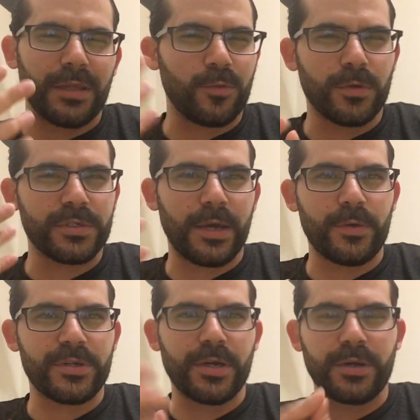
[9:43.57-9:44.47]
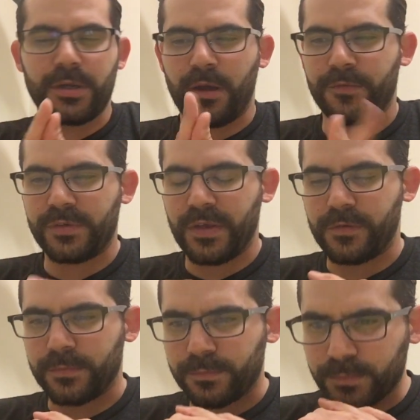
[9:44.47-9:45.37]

and the words that we share in conversation.